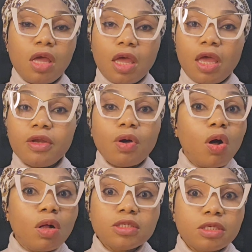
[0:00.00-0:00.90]
and
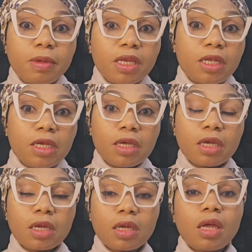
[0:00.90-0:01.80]
ultimately
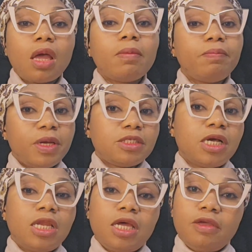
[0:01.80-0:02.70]

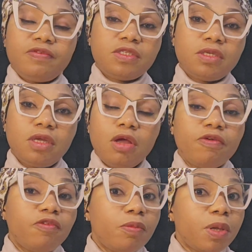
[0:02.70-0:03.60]
better lives
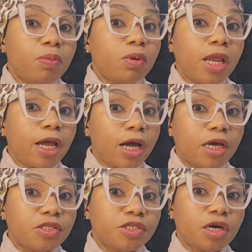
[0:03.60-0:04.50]
for people like
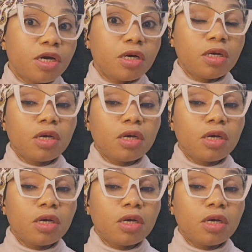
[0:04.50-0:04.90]
Aisha,